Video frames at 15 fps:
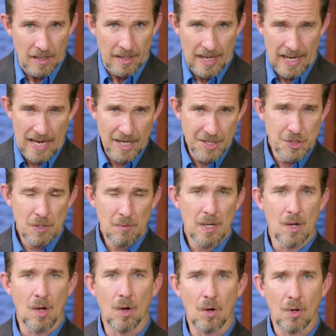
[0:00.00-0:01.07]
As you
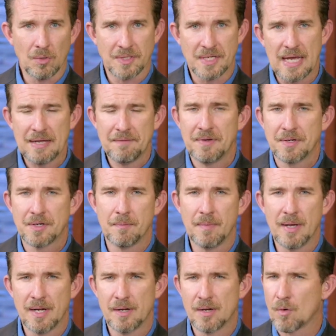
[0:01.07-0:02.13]
recall, David
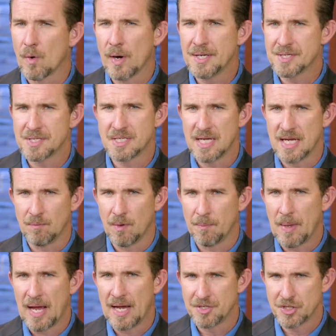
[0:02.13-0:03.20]
committed a great sin with
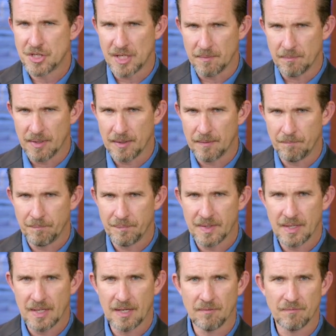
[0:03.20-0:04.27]
Bathsheba
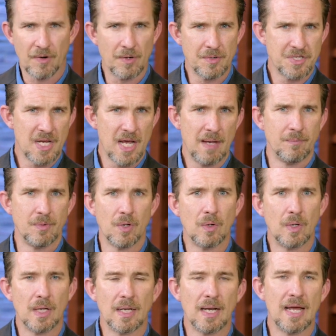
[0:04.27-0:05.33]
in 1
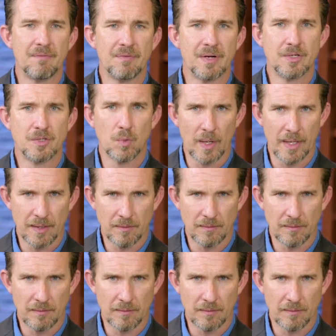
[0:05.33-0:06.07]
Samuel 11 and 12.